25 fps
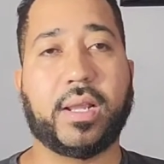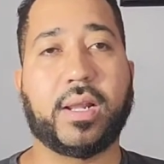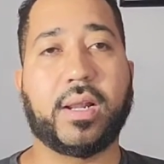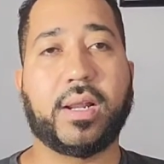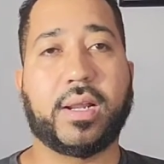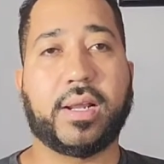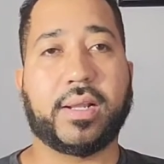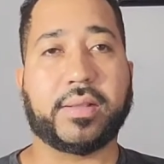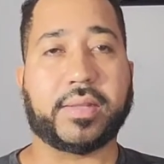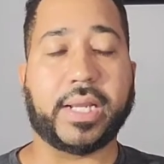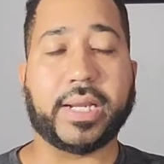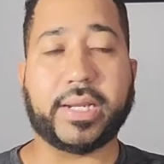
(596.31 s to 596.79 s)

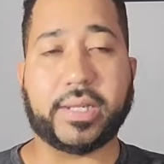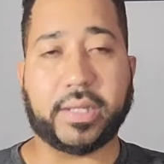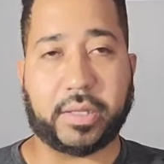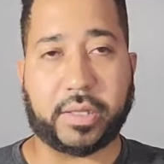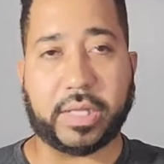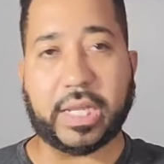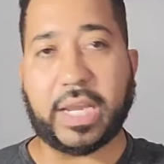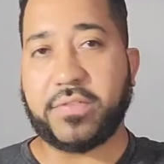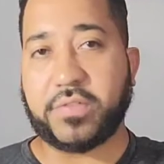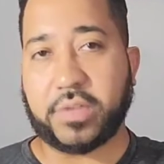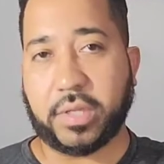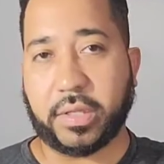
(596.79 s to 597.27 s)
I think it's
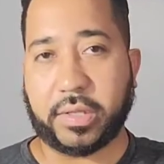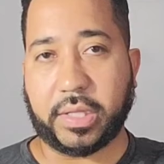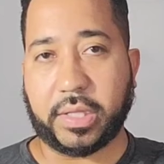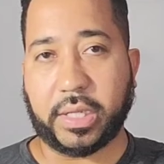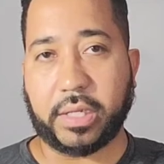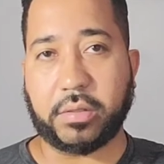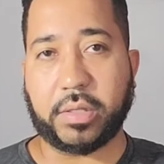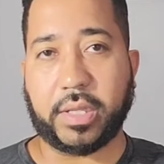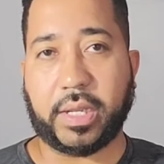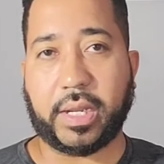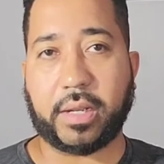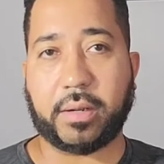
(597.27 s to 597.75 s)
safe to
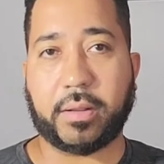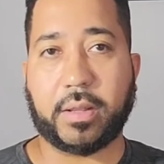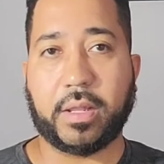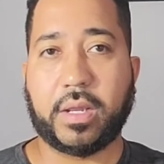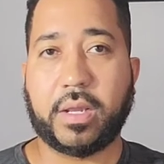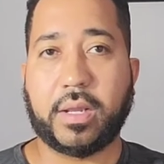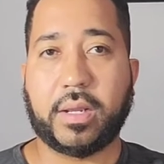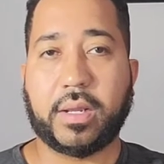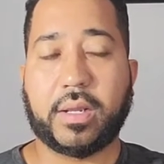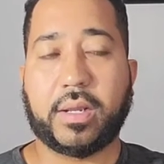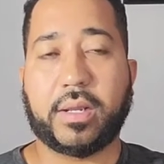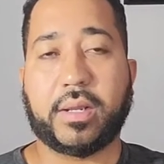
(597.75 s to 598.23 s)
say that.
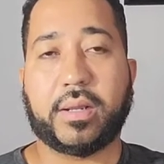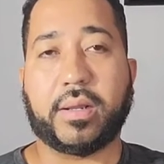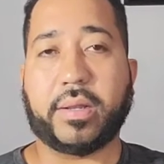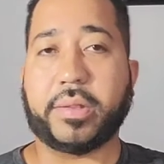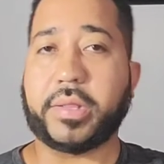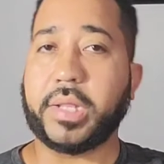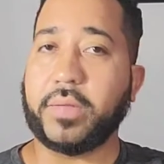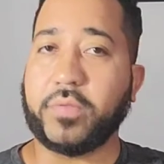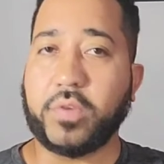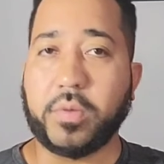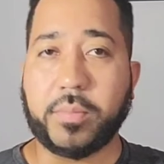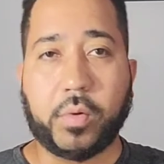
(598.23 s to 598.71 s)
I
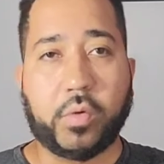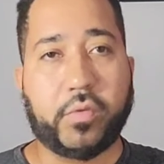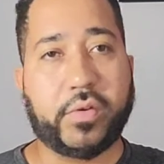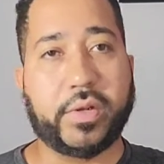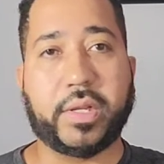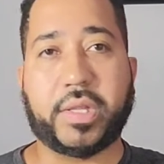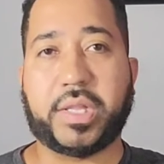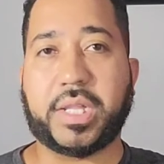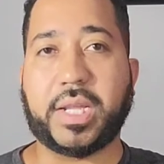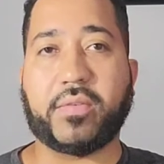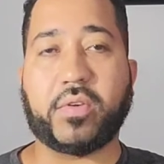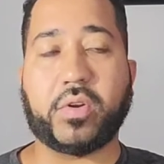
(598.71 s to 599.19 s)
said, you're moving
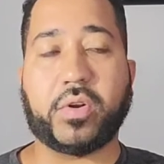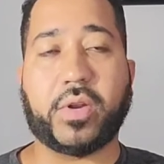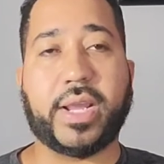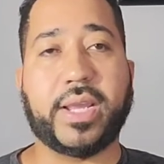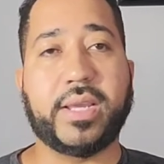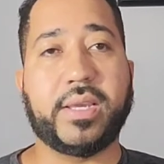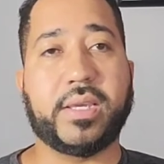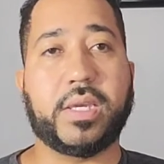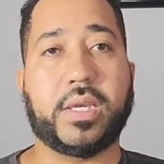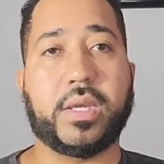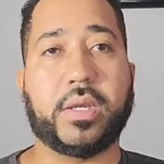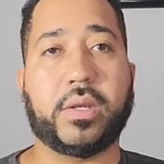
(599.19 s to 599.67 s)
in seven or
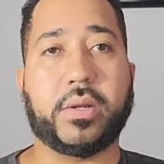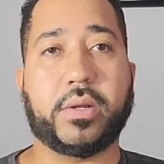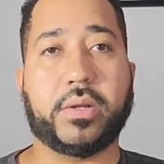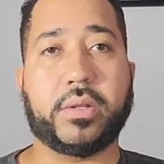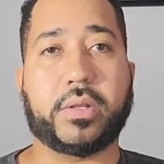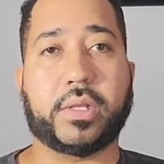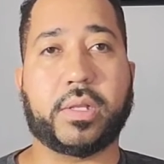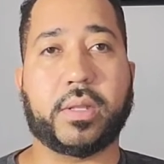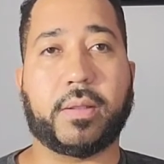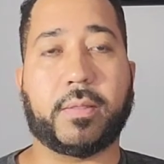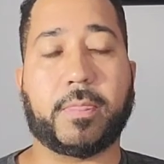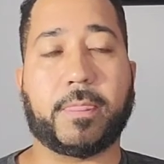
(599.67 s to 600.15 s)
eight
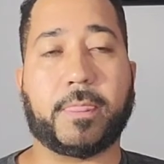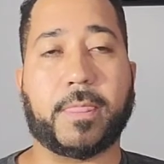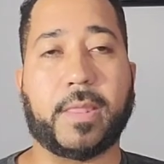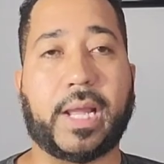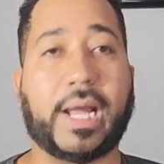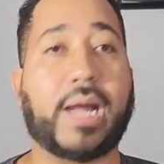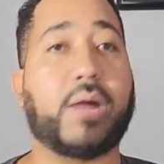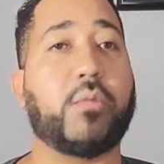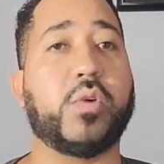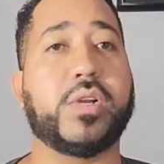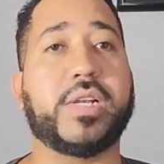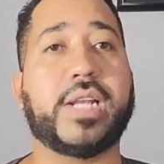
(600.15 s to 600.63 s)
years,
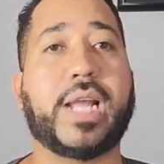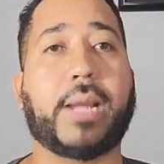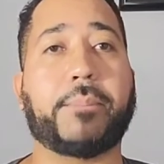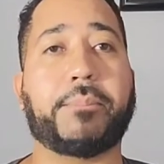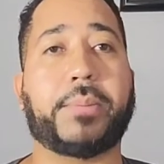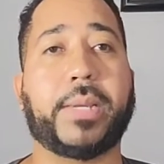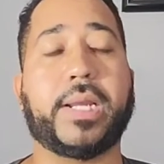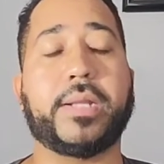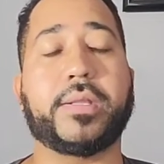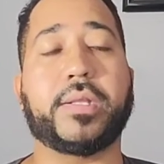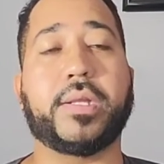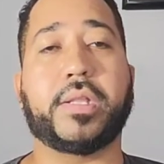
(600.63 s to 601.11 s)
I would
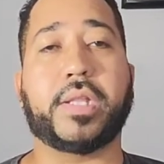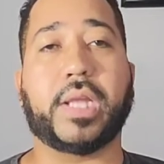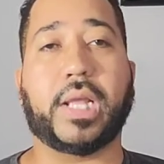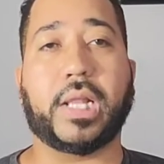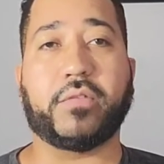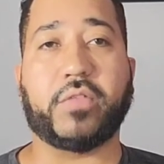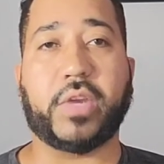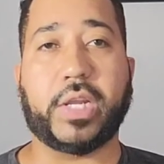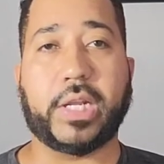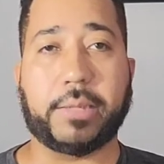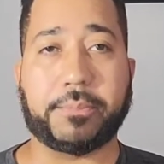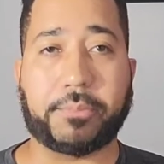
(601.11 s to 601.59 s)
not pay these
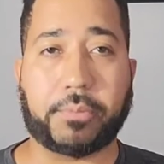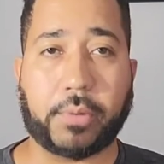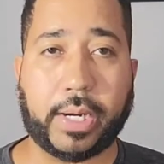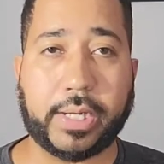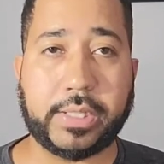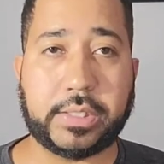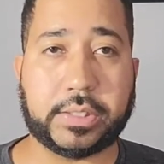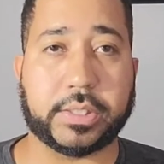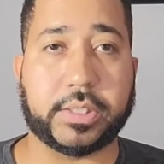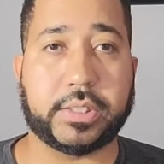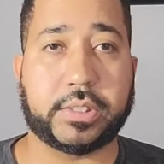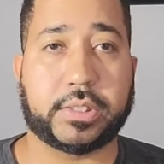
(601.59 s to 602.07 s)
elevated
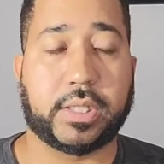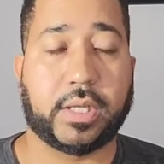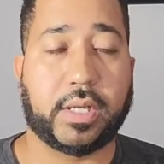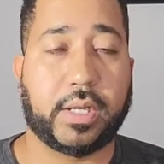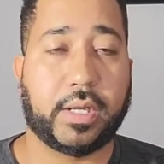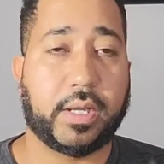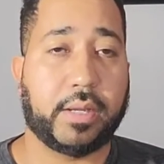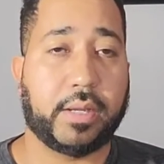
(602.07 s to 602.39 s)
prices